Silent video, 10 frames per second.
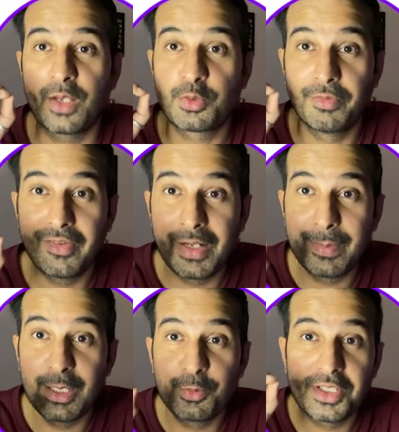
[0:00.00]
So we will
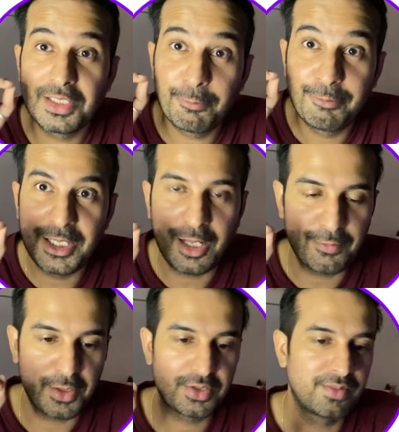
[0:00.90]
be using the filter
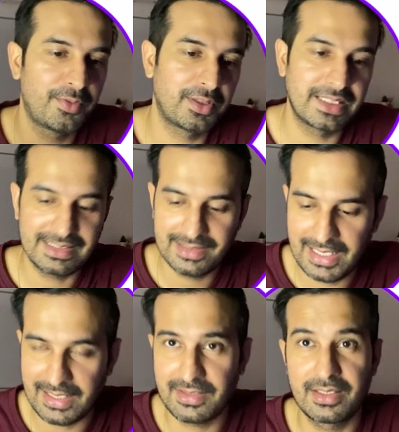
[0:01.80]
function for this.
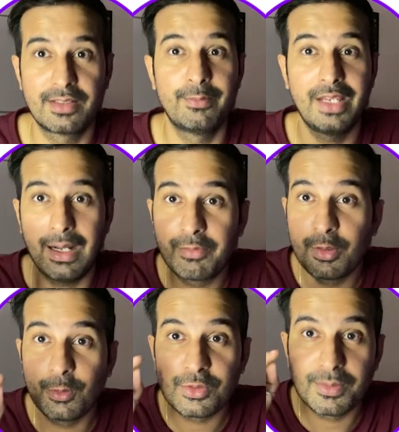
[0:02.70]
Yes, we have to
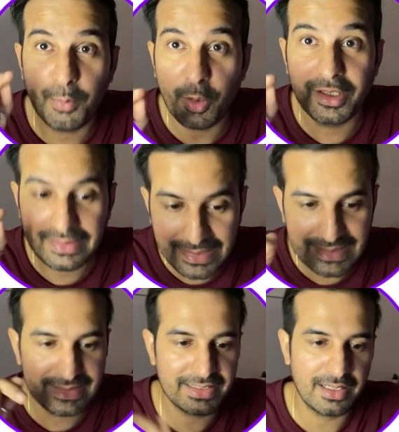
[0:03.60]
use the modern
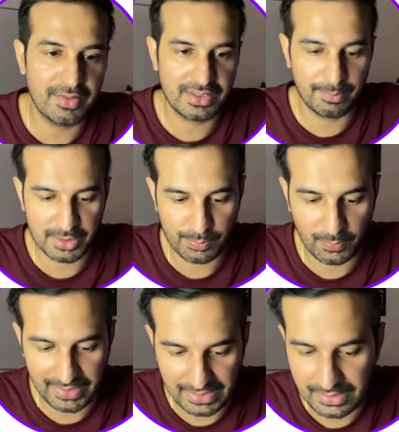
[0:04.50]
things that JavaScript is
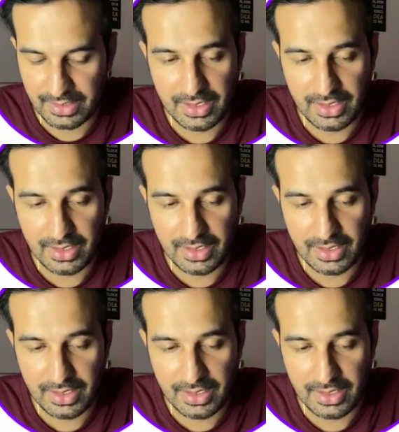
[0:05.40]
providing.